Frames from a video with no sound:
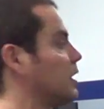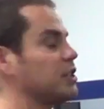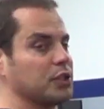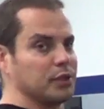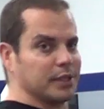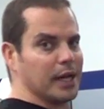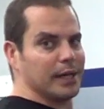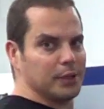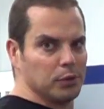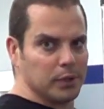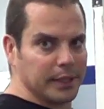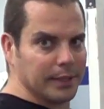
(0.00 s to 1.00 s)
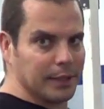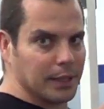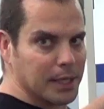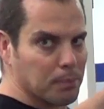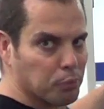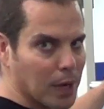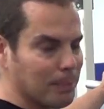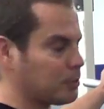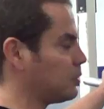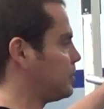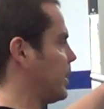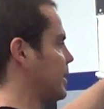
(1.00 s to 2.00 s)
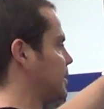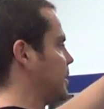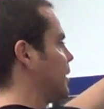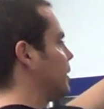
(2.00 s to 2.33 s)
I'm just going to kind of do like a little impromptu test